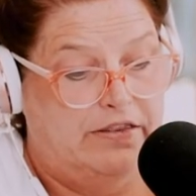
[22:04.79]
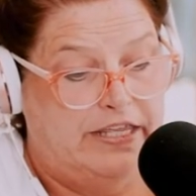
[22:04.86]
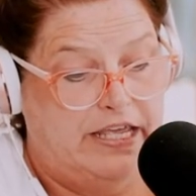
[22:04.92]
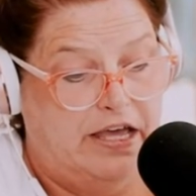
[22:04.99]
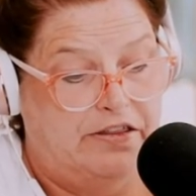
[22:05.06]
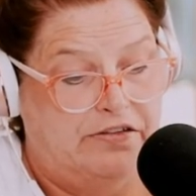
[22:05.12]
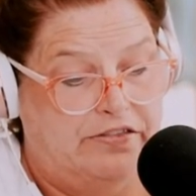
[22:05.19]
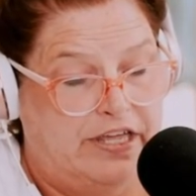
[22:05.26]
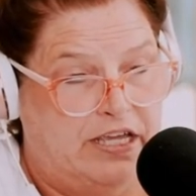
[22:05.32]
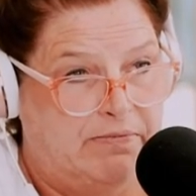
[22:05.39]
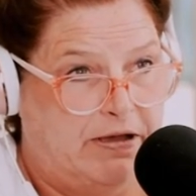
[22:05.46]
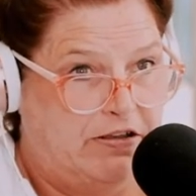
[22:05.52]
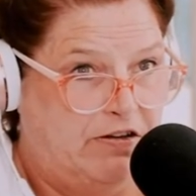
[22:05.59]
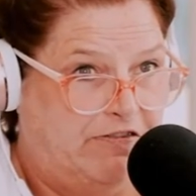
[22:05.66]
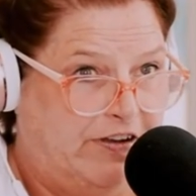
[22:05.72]
the other thing
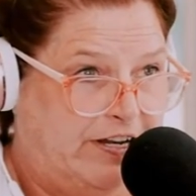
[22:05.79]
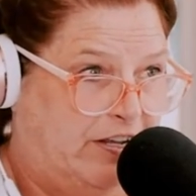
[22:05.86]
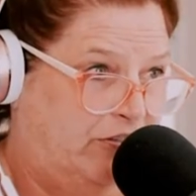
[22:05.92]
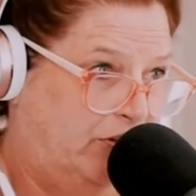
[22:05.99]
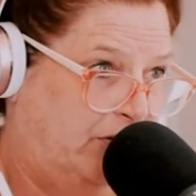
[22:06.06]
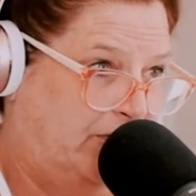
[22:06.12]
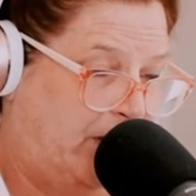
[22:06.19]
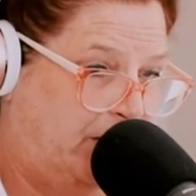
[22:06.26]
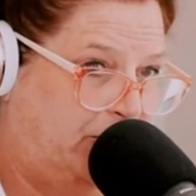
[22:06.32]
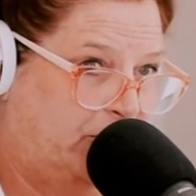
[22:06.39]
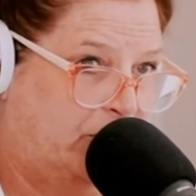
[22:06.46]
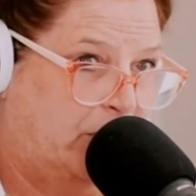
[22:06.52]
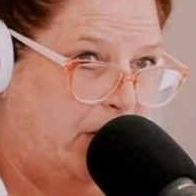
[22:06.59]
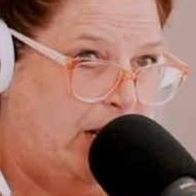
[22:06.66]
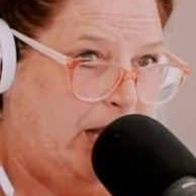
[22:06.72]
about your financial
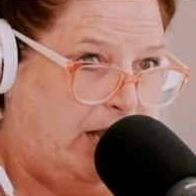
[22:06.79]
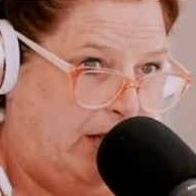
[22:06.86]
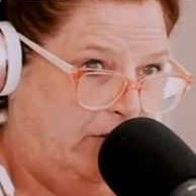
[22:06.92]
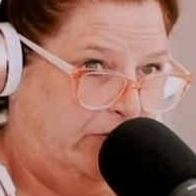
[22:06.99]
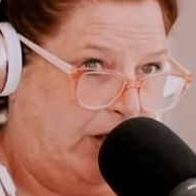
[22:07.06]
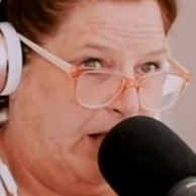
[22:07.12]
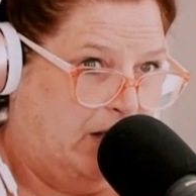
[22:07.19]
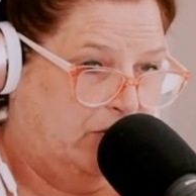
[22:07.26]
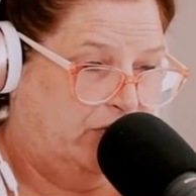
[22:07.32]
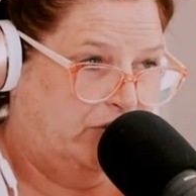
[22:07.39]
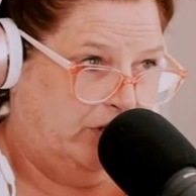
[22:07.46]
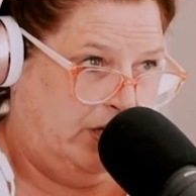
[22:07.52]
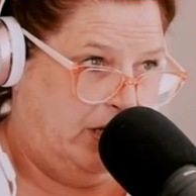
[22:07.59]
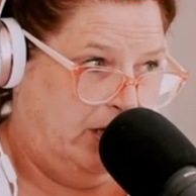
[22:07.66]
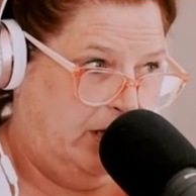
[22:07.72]
advisor is
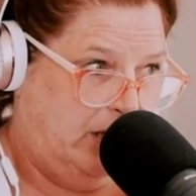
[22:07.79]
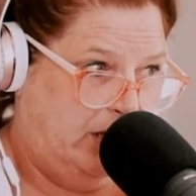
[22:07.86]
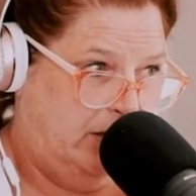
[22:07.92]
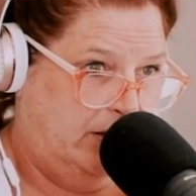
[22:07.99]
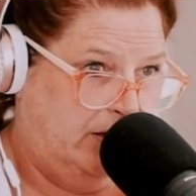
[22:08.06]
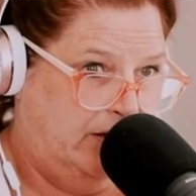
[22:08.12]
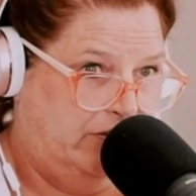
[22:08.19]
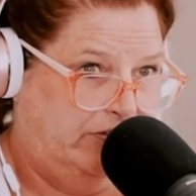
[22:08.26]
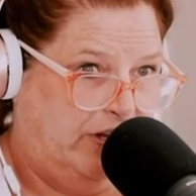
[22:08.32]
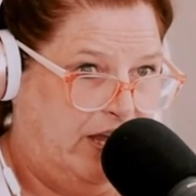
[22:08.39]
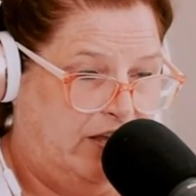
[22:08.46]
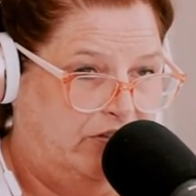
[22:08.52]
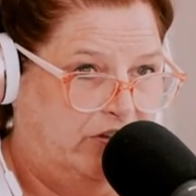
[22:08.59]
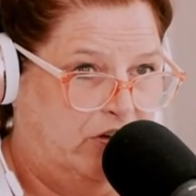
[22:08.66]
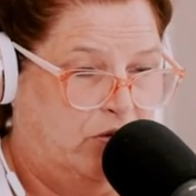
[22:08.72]
actually in this
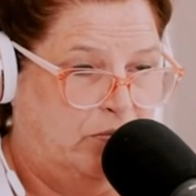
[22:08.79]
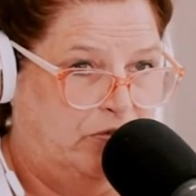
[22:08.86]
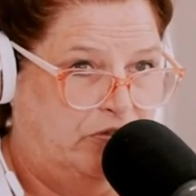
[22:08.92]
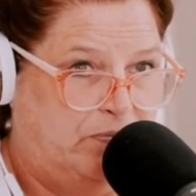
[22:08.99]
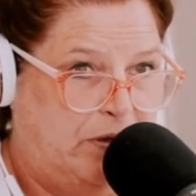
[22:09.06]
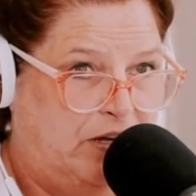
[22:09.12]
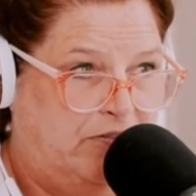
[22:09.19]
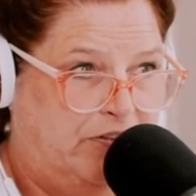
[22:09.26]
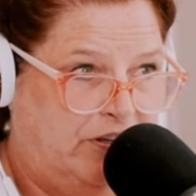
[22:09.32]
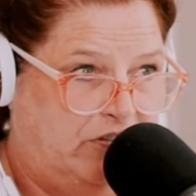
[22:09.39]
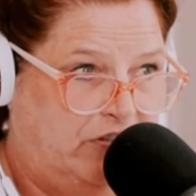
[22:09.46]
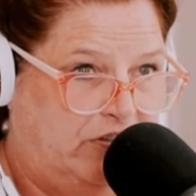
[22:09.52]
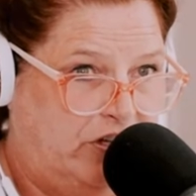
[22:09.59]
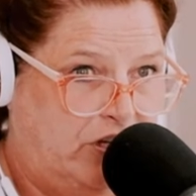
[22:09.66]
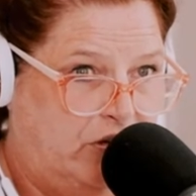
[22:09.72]
case, it almost
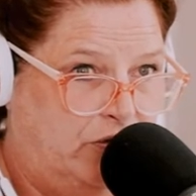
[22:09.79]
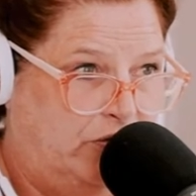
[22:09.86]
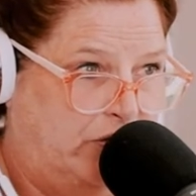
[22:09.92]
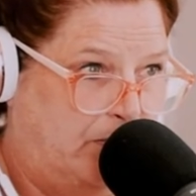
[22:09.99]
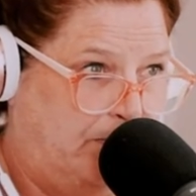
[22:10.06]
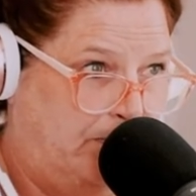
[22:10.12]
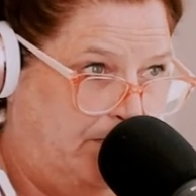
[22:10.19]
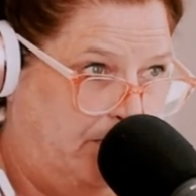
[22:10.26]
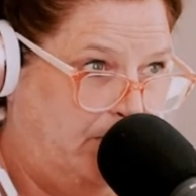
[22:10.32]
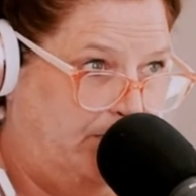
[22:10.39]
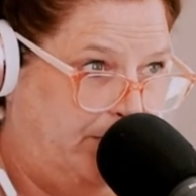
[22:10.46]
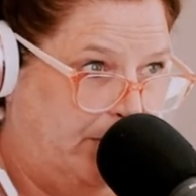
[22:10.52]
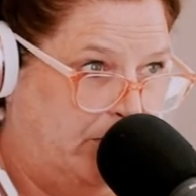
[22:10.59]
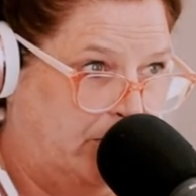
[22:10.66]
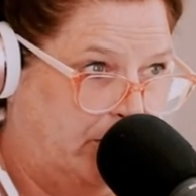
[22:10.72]
benefits to use a
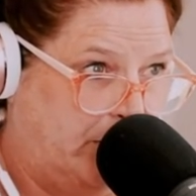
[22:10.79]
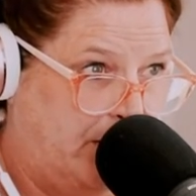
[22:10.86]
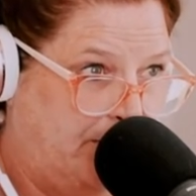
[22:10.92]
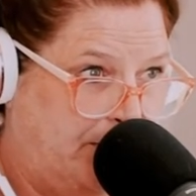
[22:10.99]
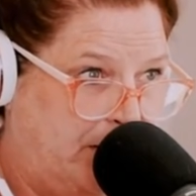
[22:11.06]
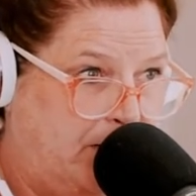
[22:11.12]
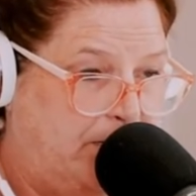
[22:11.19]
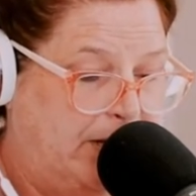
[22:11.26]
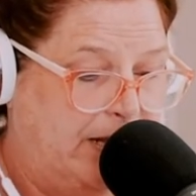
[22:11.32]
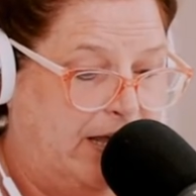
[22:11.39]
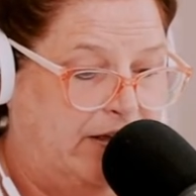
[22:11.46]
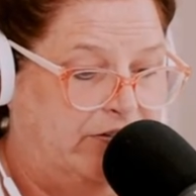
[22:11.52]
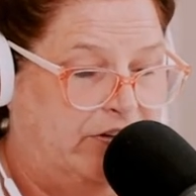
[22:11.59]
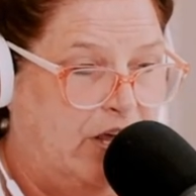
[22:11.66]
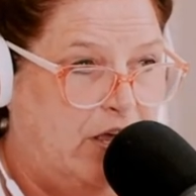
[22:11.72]
bigger company
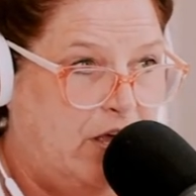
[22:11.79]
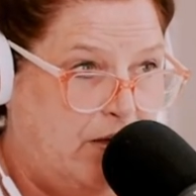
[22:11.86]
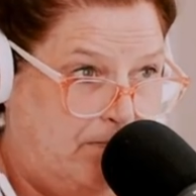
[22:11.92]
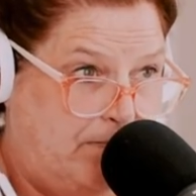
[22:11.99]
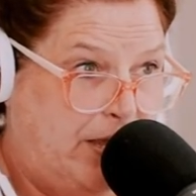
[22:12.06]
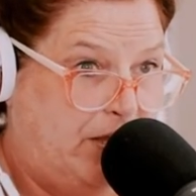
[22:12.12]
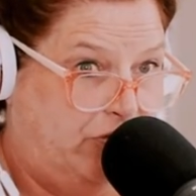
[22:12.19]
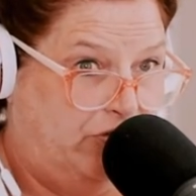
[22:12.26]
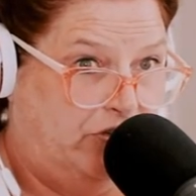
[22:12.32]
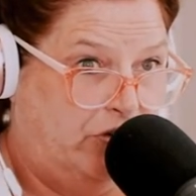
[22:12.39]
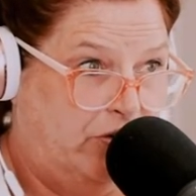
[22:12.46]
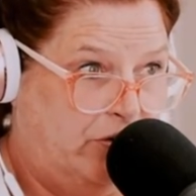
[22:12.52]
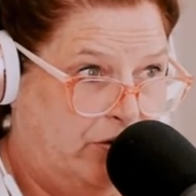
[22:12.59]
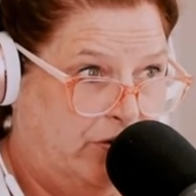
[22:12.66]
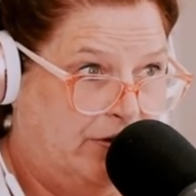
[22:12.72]
because make
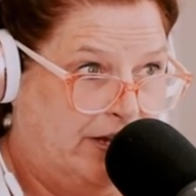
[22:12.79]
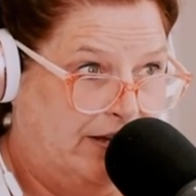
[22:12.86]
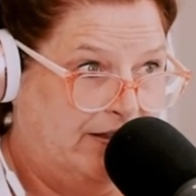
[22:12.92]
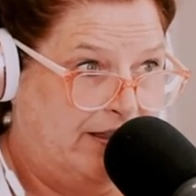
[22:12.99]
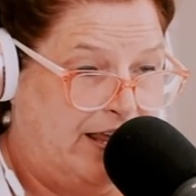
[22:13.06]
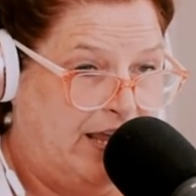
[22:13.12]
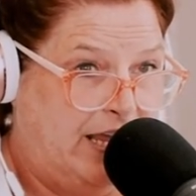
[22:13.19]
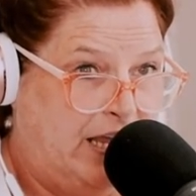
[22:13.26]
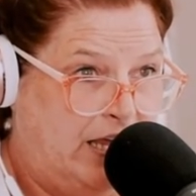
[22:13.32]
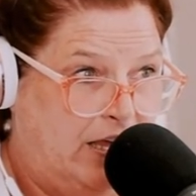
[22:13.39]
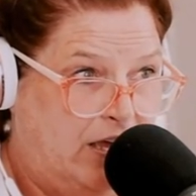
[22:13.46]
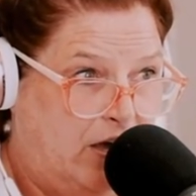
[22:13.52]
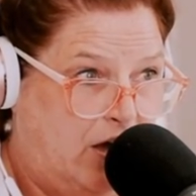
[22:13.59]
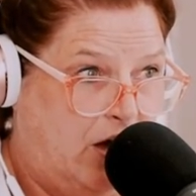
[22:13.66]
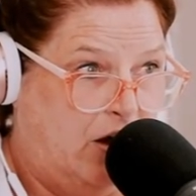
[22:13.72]
sure that they
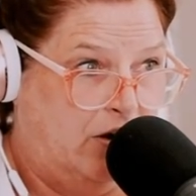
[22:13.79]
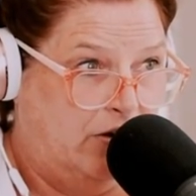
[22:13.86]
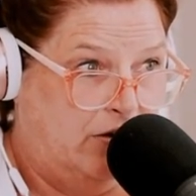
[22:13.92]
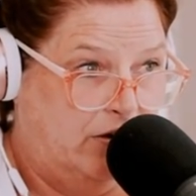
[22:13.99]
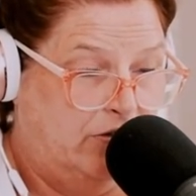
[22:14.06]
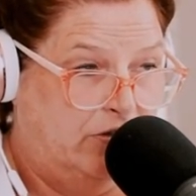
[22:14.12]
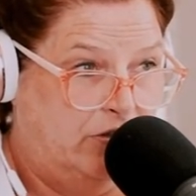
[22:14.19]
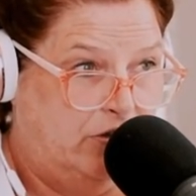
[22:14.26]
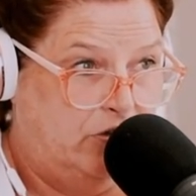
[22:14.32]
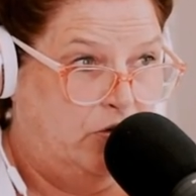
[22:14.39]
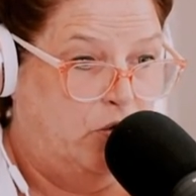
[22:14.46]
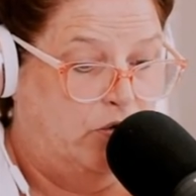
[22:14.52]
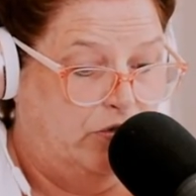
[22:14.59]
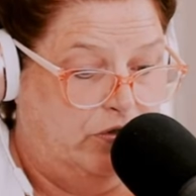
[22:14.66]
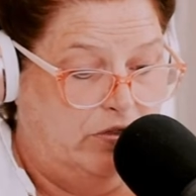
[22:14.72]
are
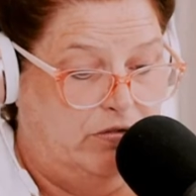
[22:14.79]
your